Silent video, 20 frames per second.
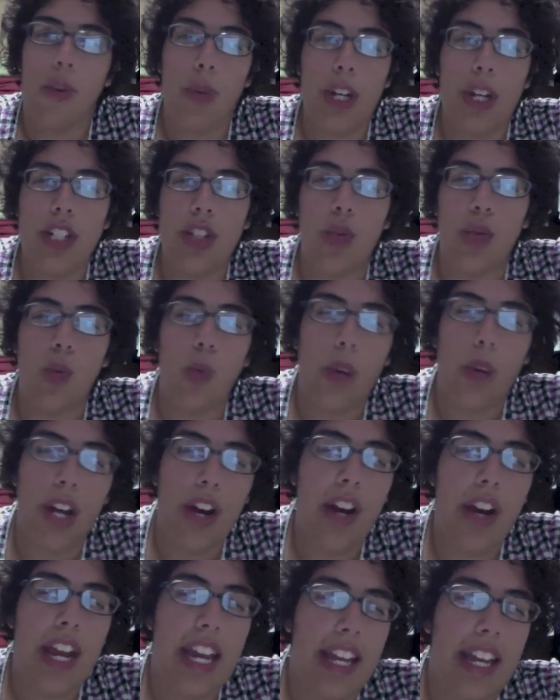The region
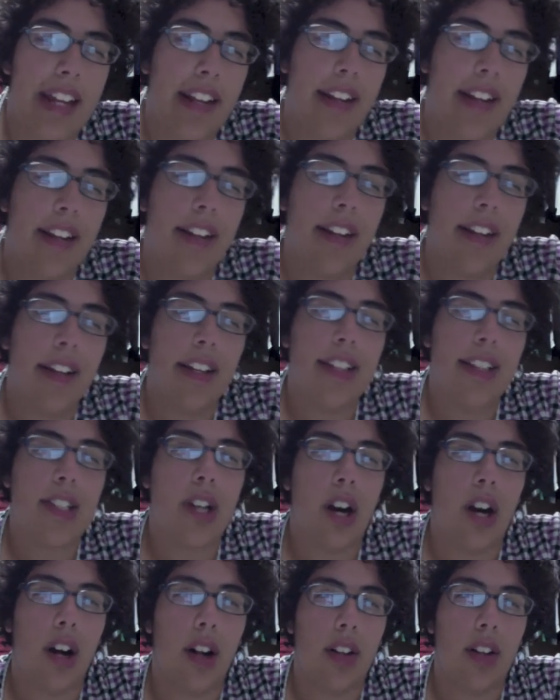we're in
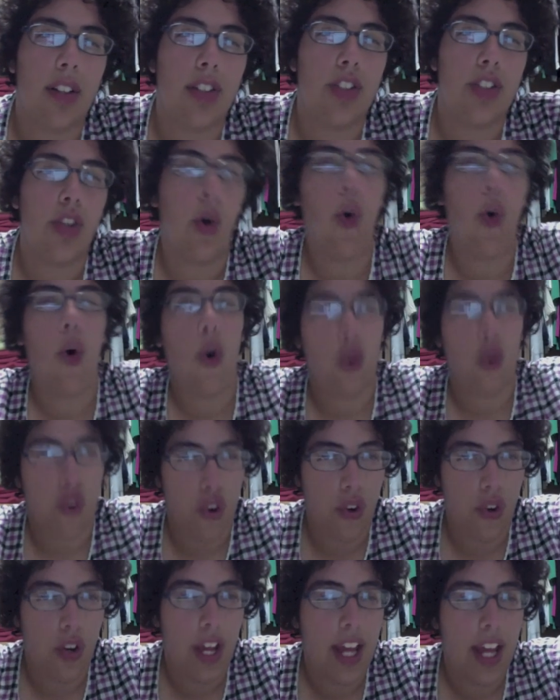is called
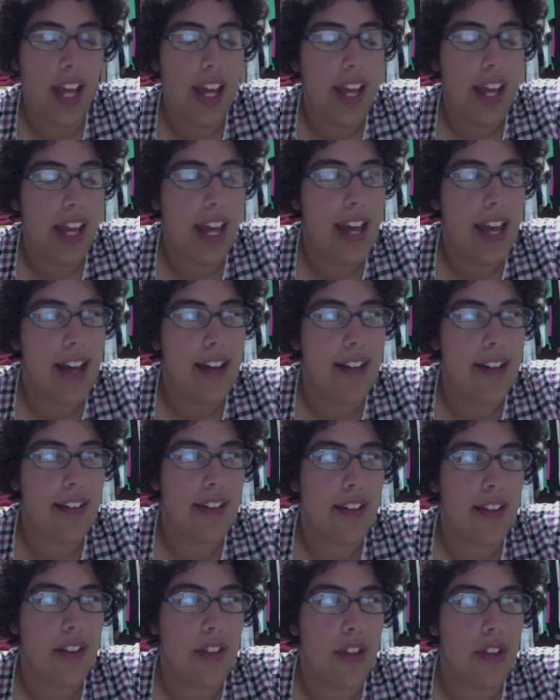Dohoku,
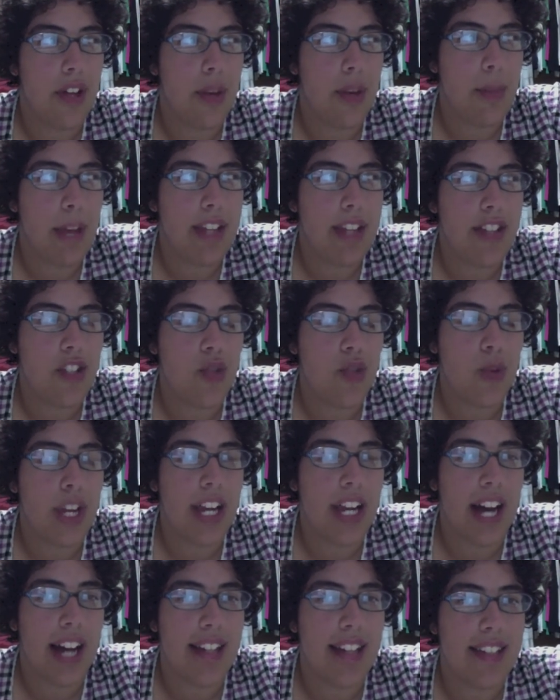and the message
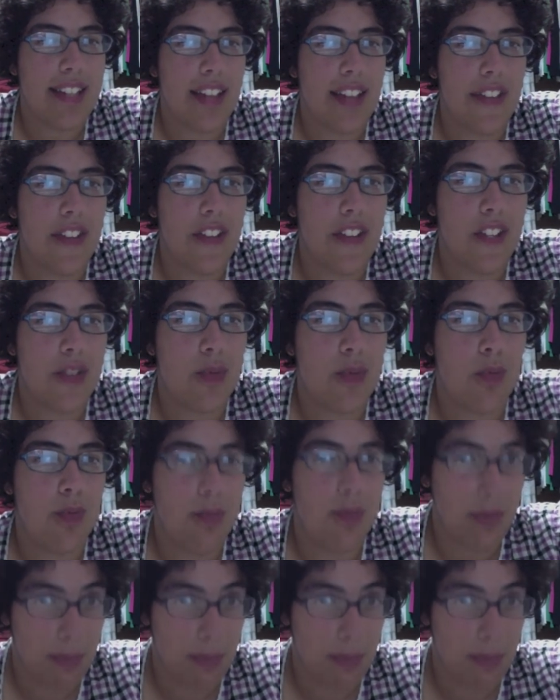we got said that this